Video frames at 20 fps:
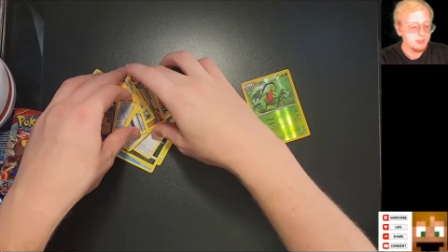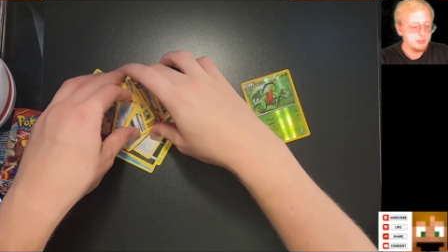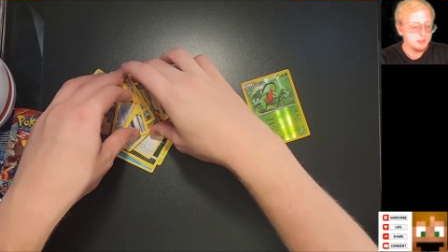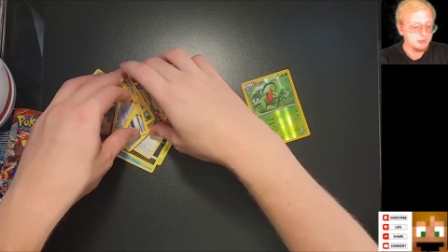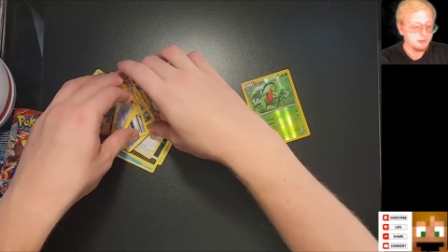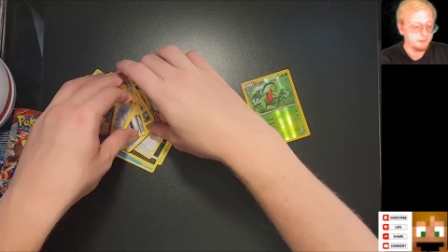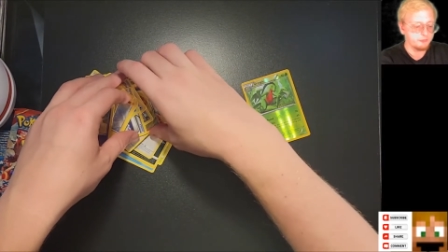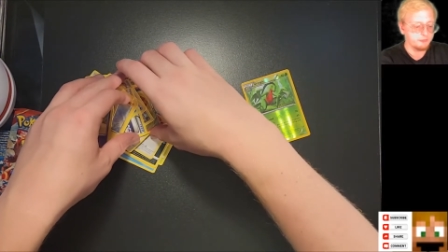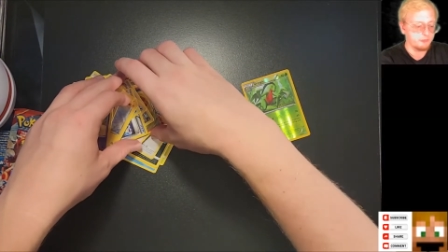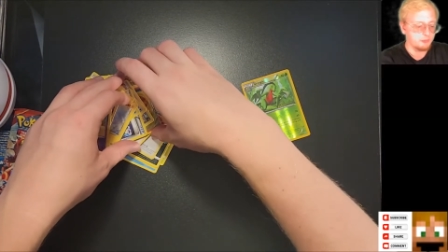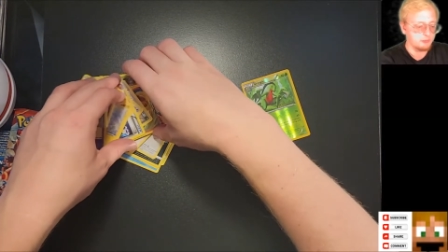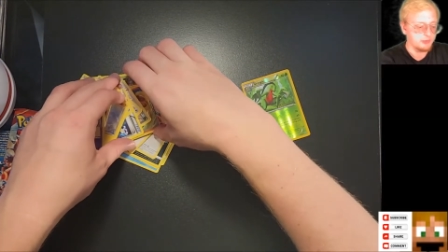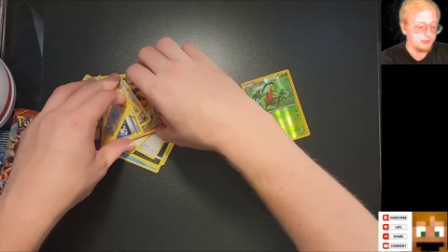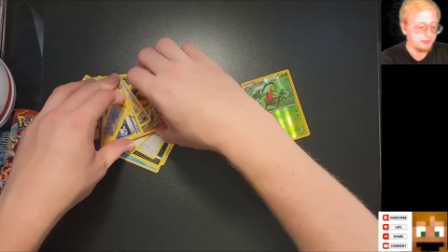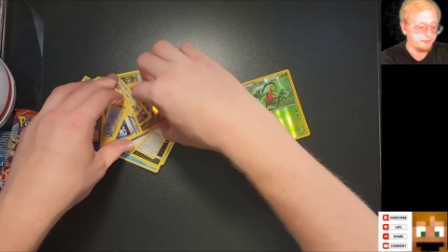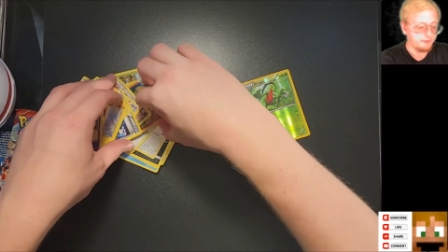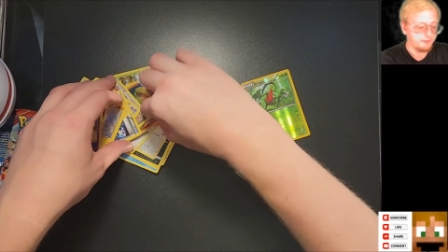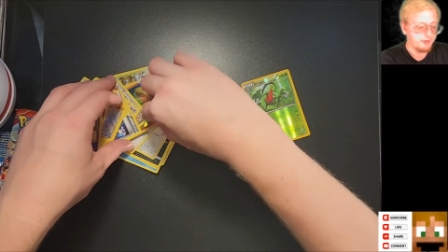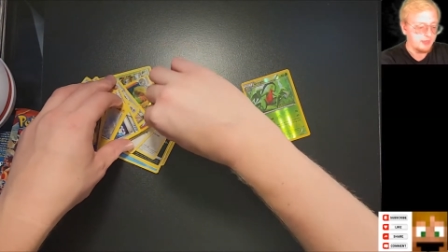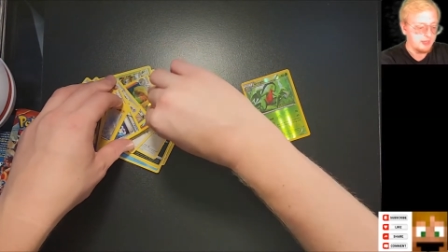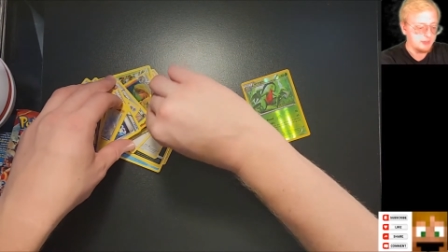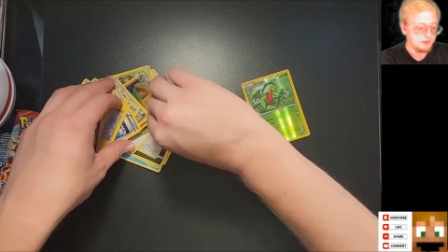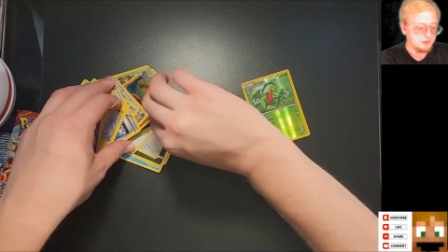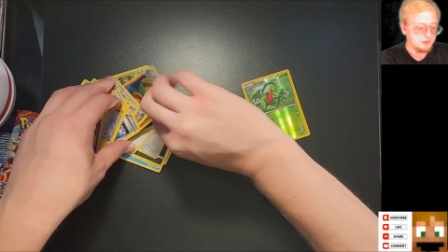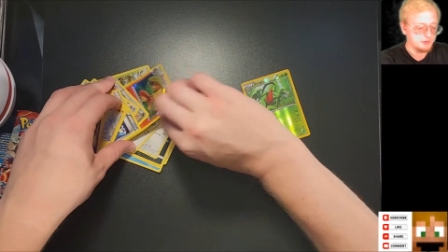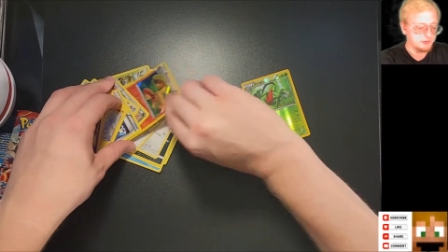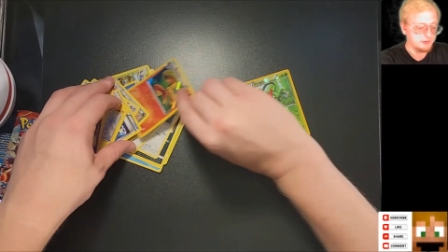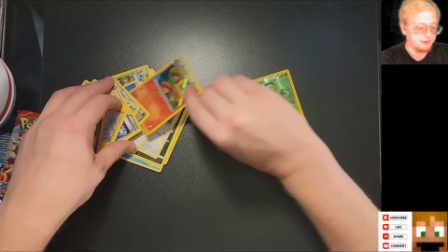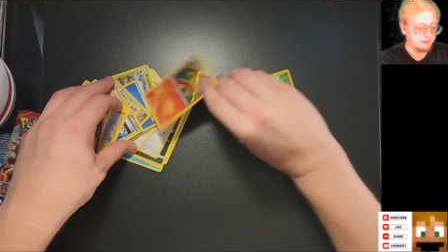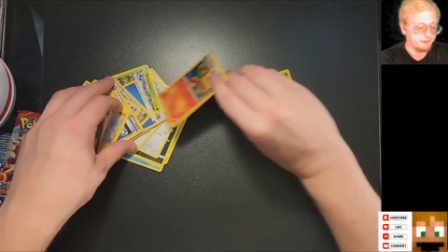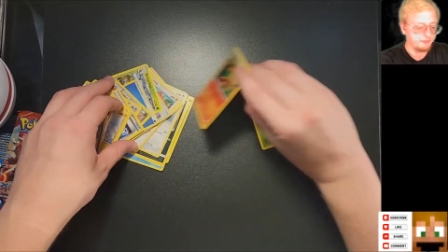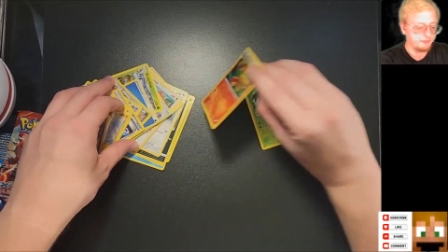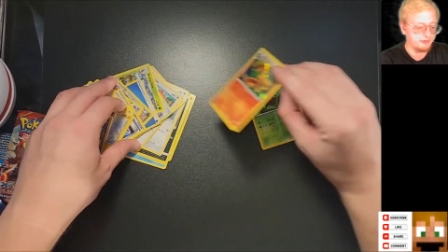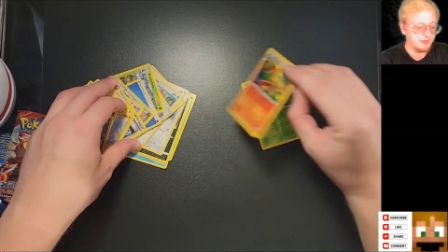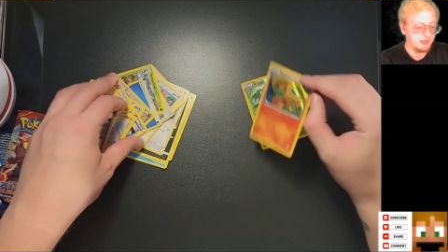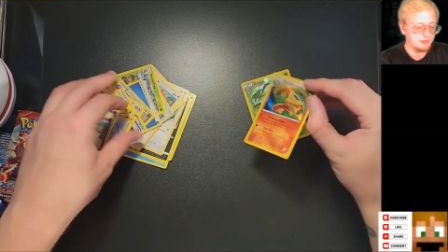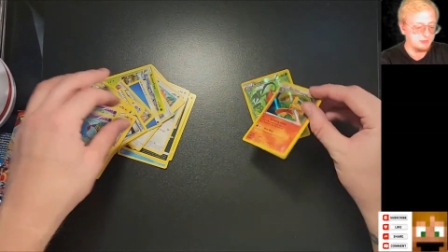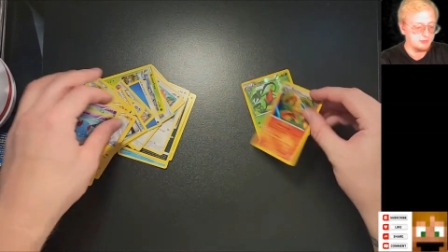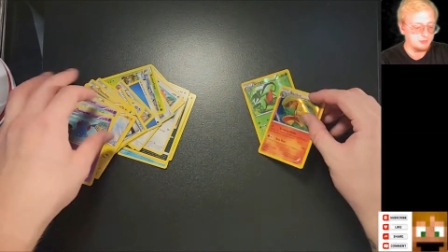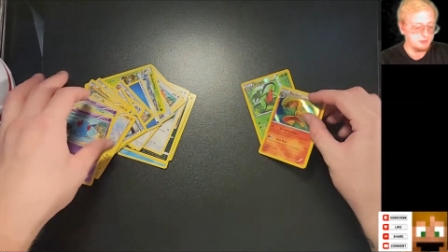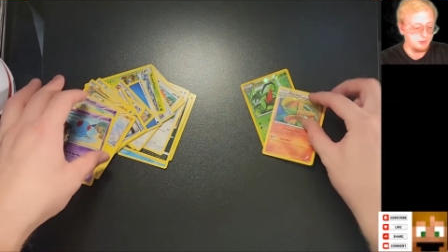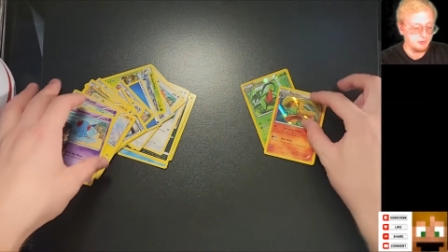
So let's actually set